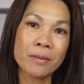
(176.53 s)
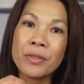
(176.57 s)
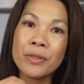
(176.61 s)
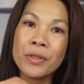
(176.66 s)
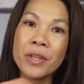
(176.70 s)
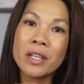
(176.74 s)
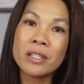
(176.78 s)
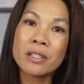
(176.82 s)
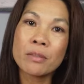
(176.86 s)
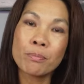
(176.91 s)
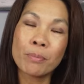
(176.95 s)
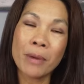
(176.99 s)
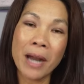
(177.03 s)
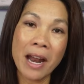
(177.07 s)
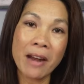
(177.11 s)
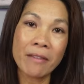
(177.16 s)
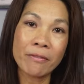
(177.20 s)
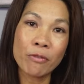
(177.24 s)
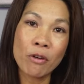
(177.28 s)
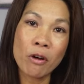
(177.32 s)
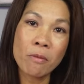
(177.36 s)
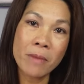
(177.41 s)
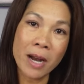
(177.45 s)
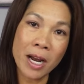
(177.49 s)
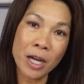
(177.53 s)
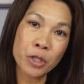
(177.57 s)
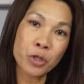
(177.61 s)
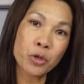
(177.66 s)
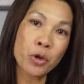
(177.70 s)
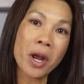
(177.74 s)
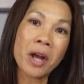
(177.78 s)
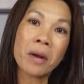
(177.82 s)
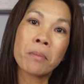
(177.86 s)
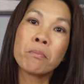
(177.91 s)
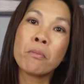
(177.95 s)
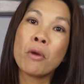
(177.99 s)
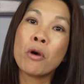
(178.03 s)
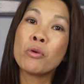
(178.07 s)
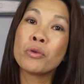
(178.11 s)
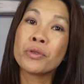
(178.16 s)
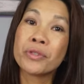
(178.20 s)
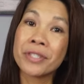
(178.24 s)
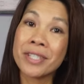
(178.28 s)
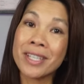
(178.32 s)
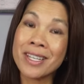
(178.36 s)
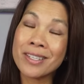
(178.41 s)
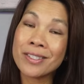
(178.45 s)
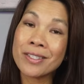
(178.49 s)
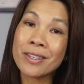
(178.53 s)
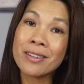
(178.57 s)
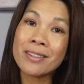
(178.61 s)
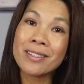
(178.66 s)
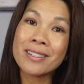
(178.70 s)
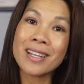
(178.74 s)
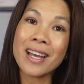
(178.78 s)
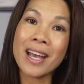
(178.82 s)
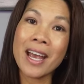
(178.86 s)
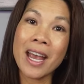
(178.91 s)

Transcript: This platform attracts both seasoned